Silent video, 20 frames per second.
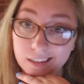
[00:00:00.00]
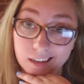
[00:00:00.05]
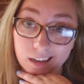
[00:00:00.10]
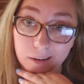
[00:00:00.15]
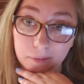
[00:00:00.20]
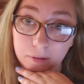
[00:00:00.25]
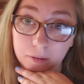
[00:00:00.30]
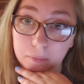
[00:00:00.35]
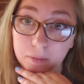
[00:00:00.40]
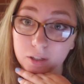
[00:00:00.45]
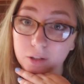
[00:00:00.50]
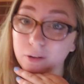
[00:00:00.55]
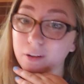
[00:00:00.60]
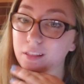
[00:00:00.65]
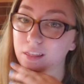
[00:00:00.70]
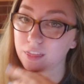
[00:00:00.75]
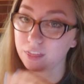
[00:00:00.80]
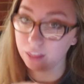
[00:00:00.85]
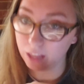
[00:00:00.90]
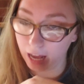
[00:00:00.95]
yeah I'm gonna be
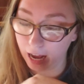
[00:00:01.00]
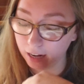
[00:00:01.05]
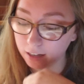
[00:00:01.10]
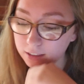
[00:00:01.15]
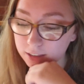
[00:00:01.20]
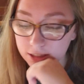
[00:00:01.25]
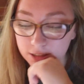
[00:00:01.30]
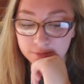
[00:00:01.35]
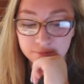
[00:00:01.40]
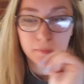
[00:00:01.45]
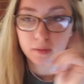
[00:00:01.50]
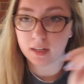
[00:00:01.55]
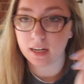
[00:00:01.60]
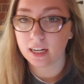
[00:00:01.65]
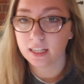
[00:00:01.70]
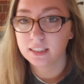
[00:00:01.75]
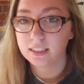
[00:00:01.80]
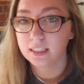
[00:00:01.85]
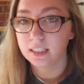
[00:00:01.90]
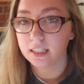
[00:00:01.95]
doing that the
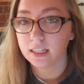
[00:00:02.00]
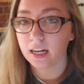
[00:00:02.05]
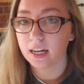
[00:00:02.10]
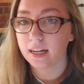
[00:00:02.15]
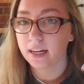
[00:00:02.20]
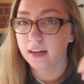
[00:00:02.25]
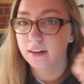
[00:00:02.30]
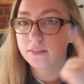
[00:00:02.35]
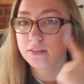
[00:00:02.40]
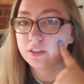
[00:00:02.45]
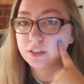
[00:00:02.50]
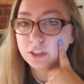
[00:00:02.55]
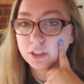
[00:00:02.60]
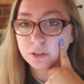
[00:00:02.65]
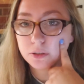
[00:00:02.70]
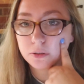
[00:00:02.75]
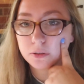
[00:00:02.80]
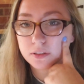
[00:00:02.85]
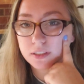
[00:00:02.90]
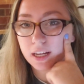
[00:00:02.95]
next thing I have to
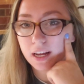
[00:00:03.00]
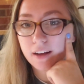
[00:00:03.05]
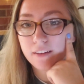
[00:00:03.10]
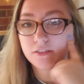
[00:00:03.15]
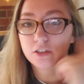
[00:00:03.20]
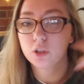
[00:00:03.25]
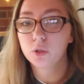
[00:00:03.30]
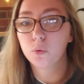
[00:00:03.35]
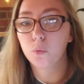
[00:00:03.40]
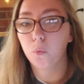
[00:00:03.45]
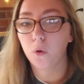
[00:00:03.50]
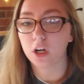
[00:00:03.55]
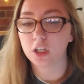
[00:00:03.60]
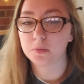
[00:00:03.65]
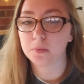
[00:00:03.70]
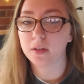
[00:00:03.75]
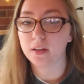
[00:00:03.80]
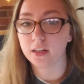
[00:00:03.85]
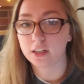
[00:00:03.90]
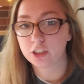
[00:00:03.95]
do is I have to
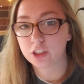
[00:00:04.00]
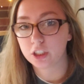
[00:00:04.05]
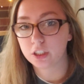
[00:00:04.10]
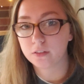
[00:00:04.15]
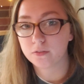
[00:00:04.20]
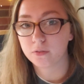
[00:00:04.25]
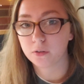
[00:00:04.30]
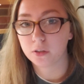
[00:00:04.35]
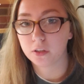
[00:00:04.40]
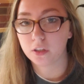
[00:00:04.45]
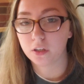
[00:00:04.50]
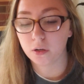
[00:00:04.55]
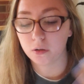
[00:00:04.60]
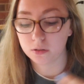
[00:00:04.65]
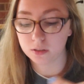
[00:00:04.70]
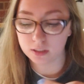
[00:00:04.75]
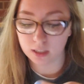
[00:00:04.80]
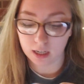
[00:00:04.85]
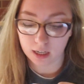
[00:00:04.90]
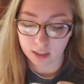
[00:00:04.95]
watch my lecture for the
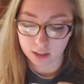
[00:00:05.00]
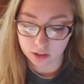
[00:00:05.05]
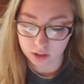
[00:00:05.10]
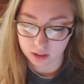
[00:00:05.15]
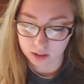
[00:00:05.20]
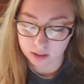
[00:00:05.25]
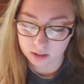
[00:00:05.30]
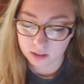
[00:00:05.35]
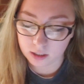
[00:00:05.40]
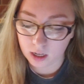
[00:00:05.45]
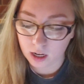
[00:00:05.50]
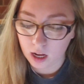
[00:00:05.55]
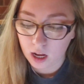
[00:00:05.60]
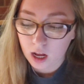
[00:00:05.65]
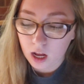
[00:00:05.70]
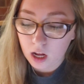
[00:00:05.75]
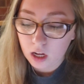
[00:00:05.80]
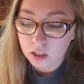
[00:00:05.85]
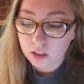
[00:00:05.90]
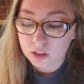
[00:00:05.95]
notes that I just
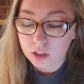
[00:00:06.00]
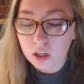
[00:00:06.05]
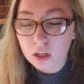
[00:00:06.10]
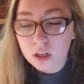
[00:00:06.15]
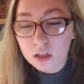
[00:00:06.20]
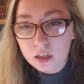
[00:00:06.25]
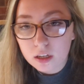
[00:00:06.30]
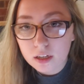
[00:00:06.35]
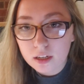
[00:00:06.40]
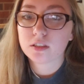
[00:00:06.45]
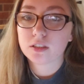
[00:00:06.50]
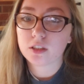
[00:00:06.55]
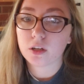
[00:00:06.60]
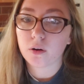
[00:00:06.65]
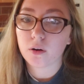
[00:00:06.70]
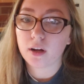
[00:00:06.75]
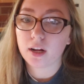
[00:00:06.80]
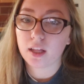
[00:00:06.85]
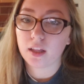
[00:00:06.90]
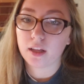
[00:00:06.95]
took
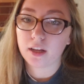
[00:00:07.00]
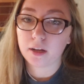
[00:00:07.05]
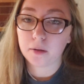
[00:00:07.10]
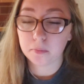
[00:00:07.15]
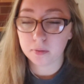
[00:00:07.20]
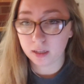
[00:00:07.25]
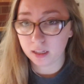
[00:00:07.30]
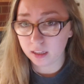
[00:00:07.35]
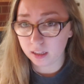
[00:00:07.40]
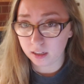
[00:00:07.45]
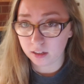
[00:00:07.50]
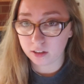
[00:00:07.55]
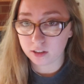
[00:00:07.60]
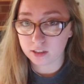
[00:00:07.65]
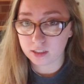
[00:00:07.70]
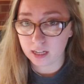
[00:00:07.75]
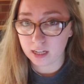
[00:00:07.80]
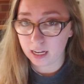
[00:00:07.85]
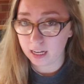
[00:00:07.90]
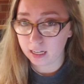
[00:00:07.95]
so I like completely
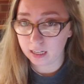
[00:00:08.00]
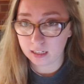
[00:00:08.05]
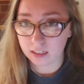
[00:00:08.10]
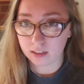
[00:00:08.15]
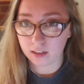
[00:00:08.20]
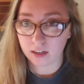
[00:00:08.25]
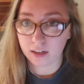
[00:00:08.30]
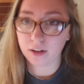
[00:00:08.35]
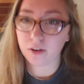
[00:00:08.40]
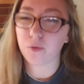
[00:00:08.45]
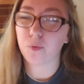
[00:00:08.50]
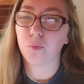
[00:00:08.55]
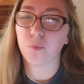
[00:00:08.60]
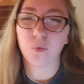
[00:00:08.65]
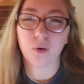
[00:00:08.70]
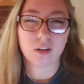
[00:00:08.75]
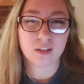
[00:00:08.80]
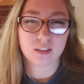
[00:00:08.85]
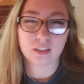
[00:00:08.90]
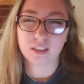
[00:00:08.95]
understand like
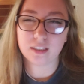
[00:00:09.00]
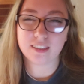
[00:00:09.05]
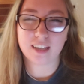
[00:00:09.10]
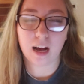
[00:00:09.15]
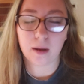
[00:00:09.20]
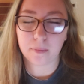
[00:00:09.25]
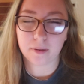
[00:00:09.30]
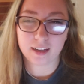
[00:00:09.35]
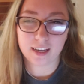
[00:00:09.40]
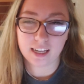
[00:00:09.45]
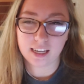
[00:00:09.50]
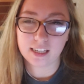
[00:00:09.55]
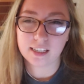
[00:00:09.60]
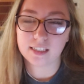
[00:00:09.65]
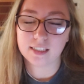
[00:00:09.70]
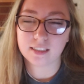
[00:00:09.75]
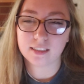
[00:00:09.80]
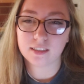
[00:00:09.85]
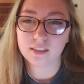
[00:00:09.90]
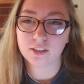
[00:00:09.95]
what the topic
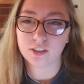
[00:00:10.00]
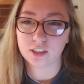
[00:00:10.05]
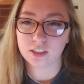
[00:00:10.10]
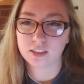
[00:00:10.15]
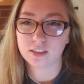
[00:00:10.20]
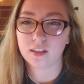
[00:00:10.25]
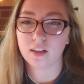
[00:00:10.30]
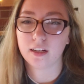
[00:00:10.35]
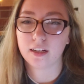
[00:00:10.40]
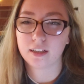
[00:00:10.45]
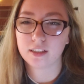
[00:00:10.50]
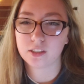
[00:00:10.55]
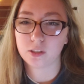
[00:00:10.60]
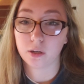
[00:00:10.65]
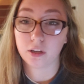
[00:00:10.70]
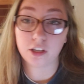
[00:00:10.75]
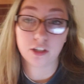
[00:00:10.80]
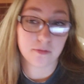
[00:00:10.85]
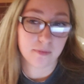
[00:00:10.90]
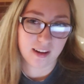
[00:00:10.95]
is just like
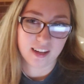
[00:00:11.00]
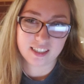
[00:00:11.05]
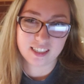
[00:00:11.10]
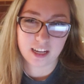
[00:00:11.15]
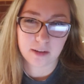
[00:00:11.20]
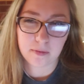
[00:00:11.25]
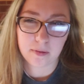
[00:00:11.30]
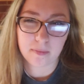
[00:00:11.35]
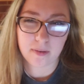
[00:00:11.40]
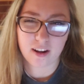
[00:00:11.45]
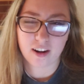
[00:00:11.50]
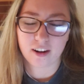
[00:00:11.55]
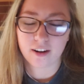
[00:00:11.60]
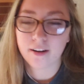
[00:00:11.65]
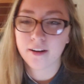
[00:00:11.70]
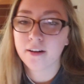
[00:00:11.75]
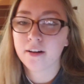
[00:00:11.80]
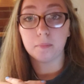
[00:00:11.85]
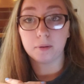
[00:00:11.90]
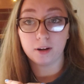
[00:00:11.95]
so I can do my assignment
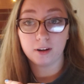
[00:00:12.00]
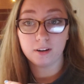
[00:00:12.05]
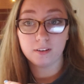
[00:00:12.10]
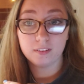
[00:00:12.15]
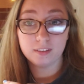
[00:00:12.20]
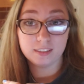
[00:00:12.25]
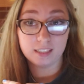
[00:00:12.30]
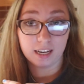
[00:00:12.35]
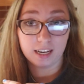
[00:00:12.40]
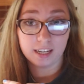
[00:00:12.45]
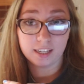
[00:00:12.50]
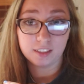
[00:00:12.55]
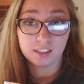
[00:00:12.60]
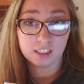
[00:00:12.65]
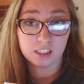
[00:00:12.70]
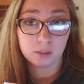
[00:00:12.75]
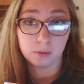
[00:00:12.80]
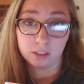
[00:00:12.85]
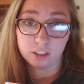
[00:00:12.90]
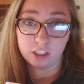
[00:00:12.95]
better I'm currently dying in
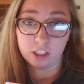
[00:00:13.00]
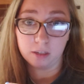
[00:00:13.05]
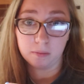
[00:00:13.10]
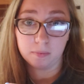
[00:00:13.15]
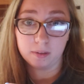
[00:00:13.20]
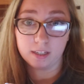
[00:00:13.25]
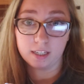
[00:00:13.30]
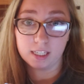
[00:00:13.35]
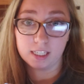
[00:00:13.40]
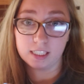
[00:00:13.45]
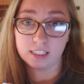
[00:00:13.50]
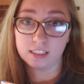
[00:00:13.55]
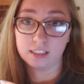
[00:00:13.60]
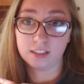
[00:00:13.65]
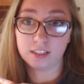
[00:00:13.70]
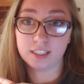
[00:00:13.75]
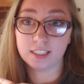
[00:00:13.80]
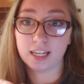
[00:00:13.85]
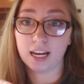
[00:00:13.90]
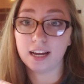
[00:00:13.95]
this sweatshirt because
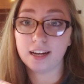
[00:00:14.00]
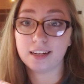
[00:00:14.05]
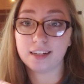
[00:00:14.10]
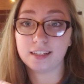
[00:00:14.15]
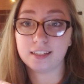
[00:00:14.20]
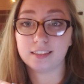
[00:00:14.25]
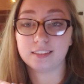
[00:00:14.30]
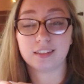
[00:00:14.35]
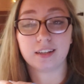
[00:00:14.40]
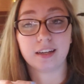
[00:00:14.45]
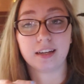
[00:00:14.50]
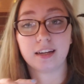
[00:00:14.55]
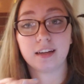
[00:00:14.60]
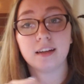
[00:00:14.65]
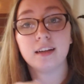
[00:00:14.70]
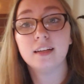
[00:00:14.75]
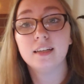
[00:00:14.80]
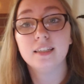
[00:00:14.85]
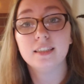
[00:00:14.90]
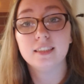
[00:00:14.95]
the den is like
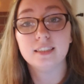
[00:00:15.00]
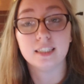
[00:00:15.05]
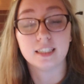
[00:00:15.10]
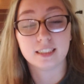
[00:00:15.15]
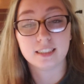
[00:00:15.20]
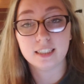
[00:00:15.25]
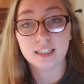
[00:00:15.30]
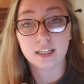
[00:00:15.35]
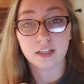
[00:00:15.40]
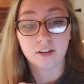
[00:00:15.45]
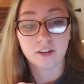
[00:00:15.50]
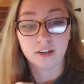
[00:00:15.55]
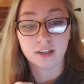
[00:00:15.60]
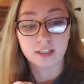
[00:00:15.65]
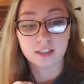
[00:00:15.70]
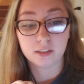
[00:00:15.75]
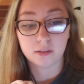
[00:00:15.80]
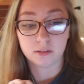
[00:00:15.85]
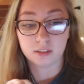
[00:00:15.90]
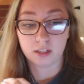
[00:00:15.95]
60
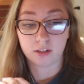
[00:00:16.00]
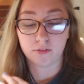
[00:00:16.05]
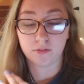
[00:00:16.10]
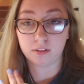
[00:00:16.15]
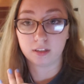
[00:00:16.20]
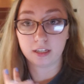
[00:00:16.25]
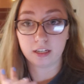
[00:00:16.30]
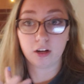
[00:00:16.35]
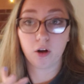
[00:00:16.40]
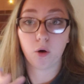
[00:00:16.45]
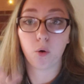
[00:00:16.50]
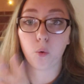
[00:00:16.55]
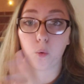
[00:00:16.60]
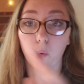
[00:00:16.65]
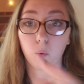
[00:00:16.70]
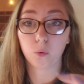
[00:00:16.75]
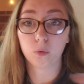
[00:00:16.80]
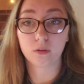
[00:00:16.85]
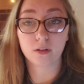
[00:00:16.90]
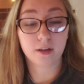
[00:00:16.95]
degrees so it's like really
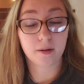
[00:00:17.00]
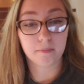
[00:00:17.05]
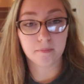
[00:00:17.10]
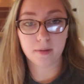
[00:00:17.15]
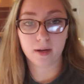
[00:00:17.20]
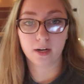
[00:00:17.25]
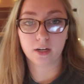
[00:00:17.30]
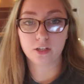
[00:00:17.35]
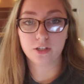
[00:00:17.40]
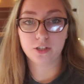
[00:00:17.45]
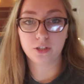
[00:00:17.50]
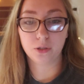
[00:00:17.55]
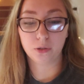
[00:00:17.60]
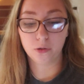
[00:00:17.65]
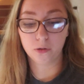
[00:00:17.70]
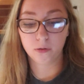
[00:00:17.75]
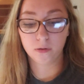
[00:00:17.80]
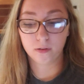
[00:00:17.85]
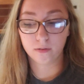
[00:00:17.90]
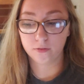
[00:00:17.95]
cold compared
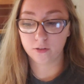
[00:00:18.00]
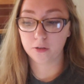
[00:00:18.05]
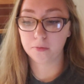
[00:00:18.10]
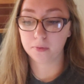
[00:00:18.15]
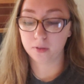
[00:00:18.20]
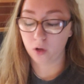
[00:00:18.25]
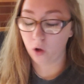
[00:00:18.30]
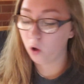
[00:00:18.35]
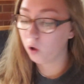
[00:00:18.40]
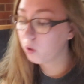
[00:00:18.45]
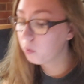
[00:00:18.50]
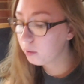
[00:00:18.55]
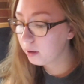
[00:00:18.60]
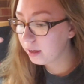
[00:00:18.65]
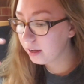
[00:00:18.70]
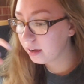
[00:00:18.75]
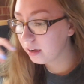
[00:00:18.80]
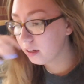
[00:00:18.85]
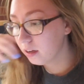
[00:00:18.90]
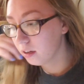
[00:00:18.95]
to the room in the
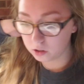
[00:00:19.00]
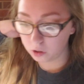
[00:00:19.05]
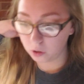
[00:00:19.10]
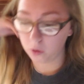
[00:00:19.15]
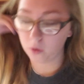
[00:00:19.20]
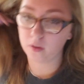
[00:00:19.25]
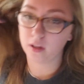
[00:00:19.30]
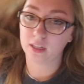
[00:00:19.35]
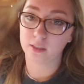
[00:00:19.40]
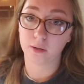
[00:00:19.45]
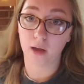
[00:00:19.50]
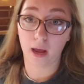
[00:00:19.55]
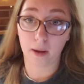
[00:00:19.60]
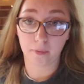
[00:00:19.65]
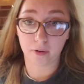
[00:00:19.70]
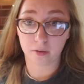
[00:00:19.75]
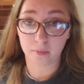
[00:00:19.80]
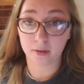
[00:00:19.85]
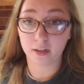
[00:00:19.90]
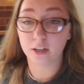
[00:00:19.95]
hallway so that's what
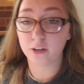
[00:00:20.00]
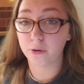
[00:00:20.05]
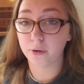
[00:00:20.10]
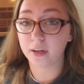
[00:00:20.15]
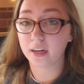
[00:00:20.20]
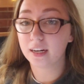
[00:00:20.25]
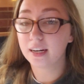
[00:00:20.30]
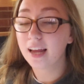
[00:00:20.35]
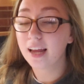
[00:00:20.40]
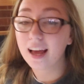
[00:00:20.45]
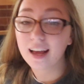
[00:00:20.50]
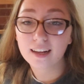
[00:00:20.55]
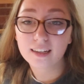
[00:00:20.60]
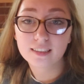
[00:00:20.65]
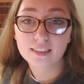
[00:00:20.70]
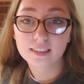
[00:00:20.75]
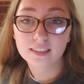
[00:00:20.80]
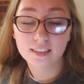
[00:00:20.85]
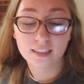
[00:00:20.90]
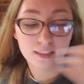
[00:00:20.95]
I'm going to be doing
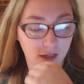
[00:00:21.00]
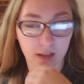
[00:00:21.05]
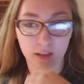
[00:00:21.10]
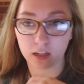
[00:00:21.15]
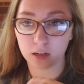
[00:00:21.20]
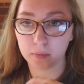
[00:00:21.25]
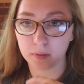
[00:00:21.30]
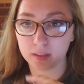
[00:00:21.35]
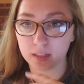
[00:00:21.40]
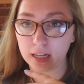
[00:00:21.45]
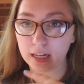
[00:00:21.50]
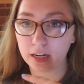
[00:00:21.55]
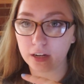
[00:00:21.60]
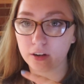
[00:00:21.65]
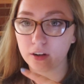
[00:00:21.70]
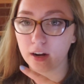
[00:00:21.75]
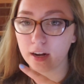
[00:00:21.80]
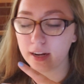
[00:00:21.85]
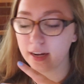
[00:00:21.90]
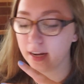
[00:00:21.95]
next. A little bit
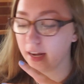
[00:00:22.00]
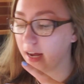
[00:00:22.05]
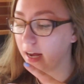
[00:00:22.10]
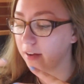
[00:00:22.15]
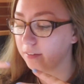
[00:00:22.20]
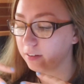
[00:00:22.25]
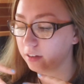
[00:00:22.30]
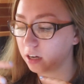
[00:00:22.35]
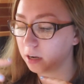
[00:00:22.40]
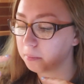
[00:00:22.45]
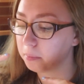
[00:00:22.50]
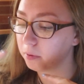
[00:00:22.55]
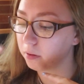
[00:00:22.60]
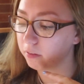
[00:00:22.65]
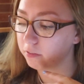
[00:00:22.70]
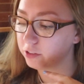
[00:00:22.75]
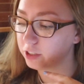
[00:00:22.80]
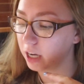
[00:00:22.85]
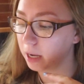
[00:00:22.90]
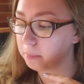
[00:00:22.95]
later I have a couple
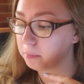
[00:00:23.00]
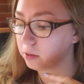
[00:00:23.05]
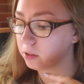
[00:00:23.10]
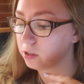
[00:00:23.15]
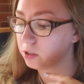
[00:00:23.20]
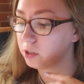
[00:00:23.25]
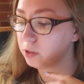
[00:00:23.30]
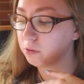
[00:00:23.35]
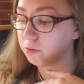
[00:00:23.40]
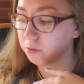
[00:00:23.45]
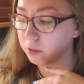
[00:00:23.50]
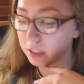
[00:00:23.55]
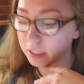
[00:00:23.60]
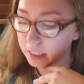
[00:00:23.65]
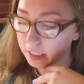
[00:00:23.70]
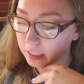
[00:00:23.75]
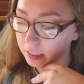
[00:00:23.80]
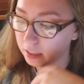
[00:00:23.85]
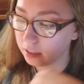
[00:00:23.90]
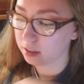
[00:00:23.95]
of chapters to
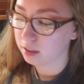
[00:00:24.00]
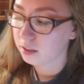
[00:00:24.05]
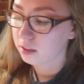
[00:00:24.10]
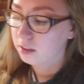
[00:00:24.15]
read